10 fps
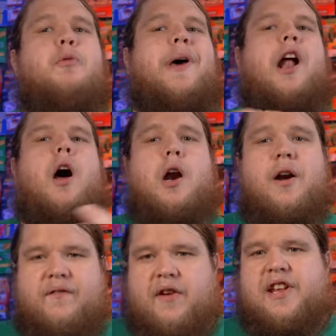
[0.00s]
to about
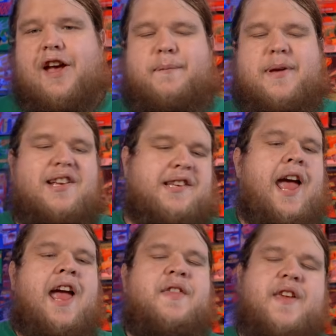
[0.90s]
150 FPS.
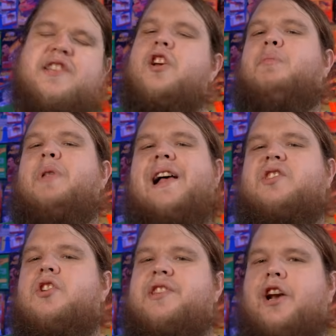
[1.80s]
These are
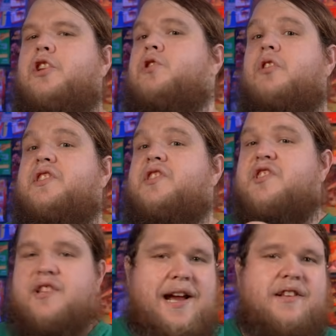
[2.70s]
blasters that are usually
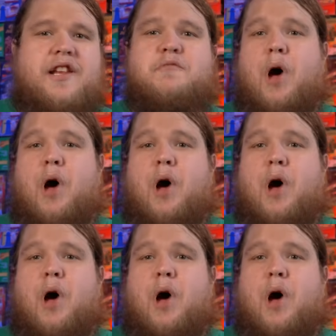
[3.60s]
slightly